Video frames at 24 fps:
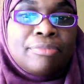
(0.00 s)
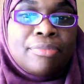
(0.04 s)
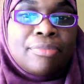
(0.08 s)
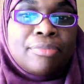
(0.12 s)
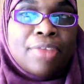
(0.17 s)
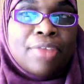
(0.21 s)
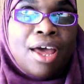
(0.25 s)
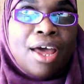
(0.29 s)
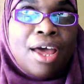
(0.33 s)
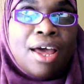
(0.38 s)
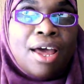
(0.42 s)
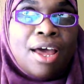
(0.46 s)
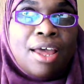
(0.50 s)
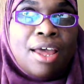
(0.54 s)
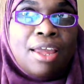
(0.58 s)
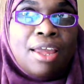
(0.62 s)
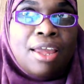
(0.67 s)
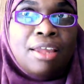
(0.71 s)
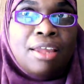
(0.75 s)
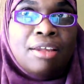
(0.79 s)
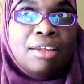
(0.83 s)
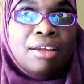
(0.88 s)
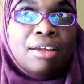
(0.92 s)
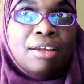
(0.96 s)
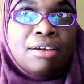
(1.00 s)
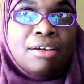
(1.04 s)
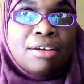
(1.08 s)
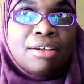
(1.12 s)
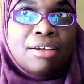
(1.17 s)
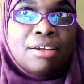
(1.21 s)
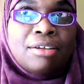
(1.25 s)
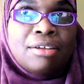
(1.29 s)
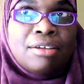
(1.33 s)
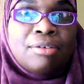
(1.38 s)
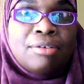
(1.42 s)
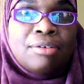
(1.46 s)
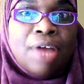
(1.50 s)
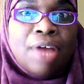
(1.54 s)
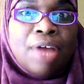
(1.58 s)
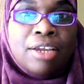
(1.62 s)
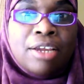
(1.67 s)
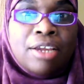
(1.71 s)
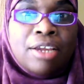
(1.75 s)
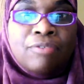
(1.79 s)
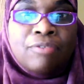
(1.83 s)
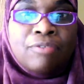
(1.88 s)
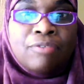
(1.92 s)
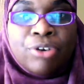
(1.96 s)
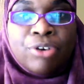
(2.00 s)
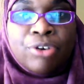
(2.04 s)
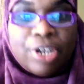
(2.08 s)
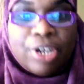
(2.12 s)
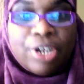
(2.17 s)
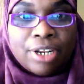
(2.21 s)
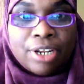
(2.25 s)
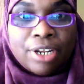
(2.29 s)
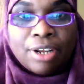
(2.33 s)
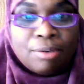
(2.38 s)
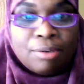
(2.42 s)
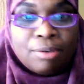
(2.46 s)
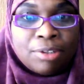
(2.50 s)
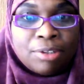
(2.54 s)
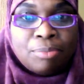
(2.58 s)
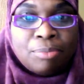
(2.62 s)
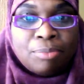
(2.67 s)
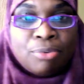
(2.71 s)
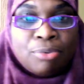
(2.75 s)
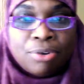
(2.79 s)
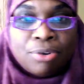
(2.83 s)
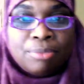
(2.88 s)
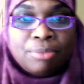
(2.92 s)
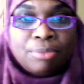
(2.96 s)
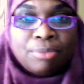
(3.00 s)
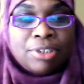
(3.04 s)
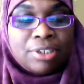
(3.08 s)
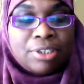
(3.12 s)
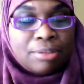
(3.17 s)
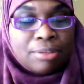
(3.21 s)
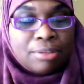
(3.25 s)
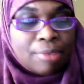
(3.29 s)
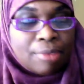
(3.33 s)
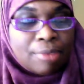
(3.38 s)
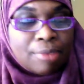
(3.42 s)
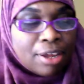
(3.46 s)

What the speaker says: I converted. I wasn't born Muslim.